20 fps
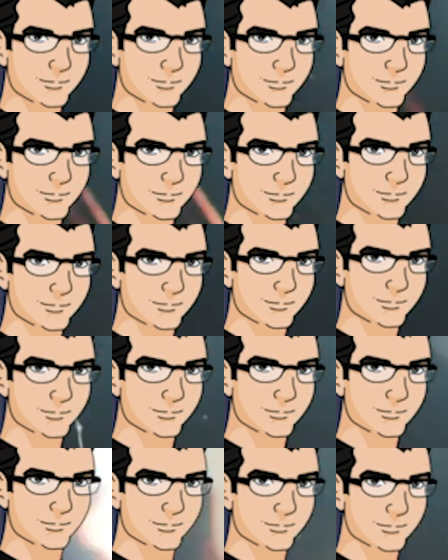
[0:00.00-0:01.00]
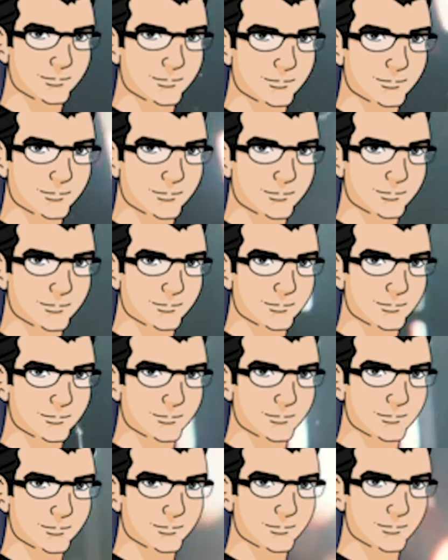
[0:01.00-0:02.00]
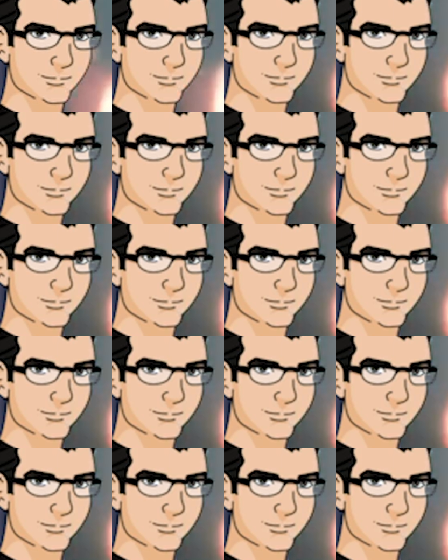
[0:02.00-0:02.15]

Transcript: No one is speaking in this clip.